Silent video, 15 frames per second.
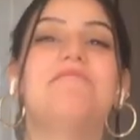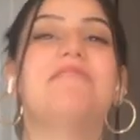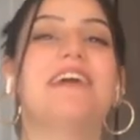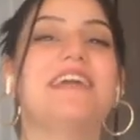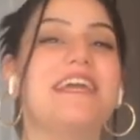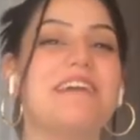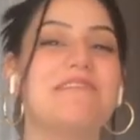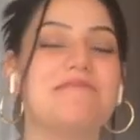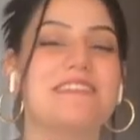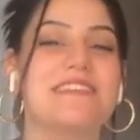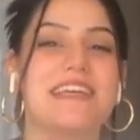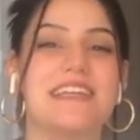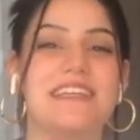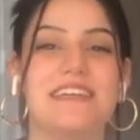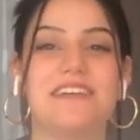my name is
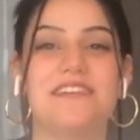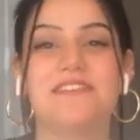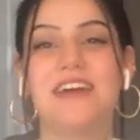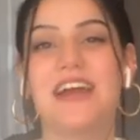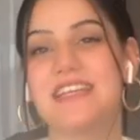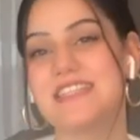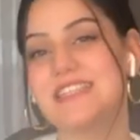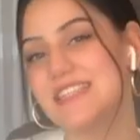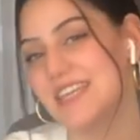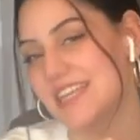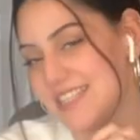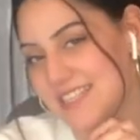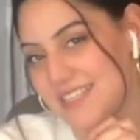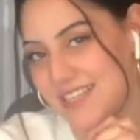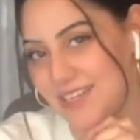Olive and
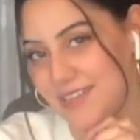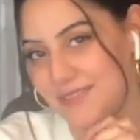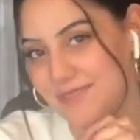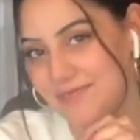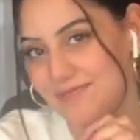see you soon.